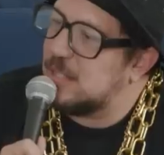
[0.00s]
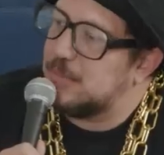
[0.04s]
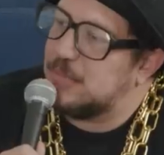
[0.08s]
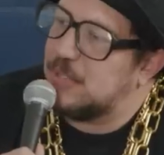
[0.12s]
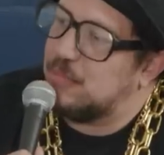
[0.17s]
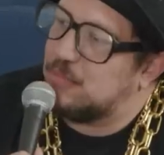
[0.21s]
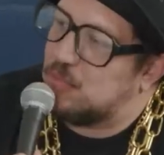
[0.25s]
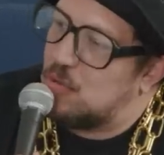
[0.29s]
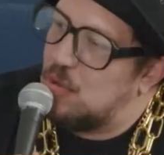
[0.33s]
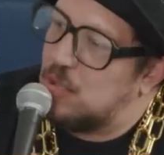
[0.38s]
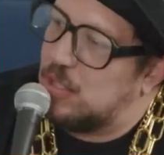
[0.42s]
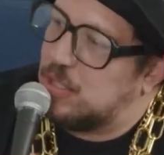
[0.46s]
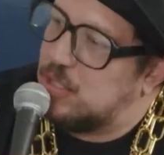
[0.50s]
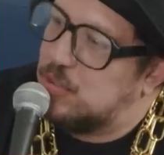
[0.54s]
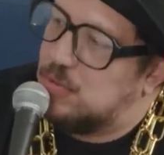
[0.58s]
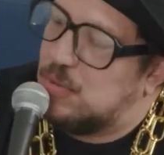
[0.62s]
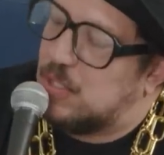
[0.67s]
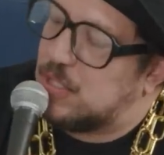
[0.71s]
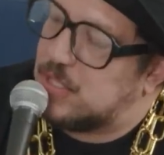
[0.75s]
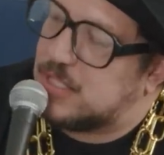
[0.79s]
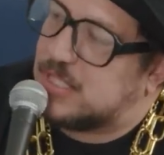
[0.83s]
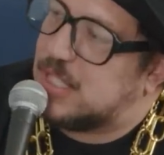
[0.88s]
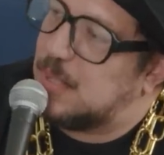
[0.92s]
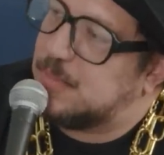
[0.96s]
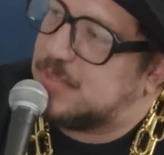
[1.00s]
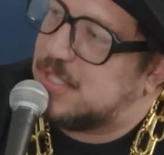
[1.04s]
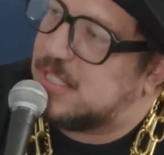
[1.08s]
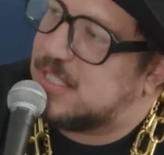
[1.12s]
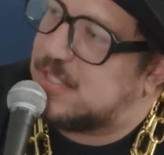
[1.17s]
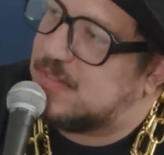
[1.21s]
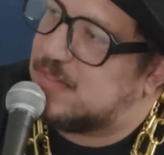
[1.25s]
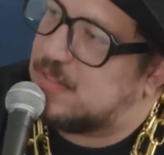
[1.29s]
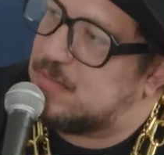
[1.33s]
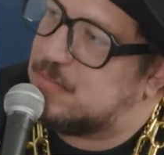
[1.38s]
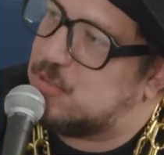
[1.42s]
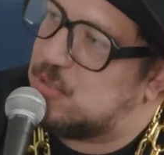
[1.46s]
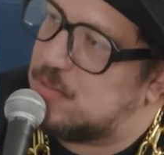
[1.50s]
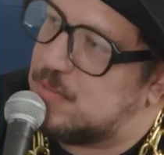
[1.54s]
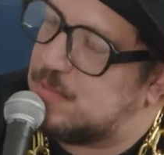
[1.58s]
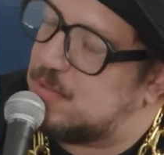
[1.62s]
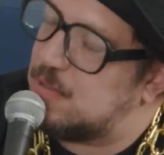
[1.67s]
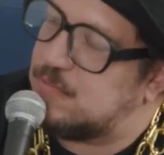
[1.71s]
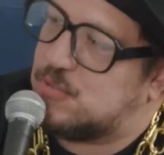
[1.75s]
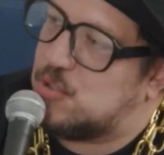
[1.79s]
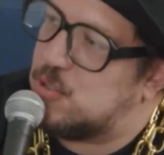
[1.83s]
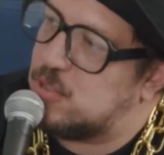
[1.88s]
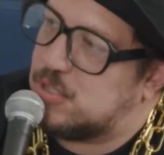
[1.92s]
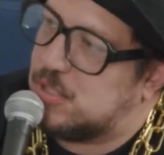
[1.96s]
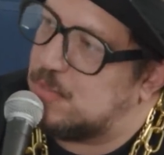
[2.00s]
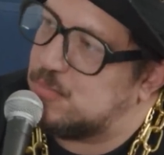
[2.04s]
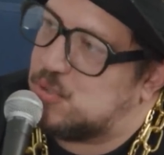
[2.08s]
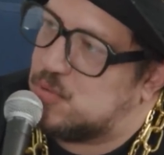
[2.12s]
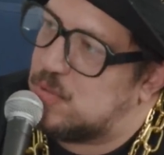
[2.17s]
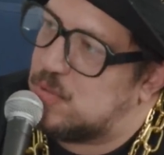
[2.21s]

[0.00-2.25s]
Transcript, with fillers: something wrong? Are you on a substance of some, some, some, some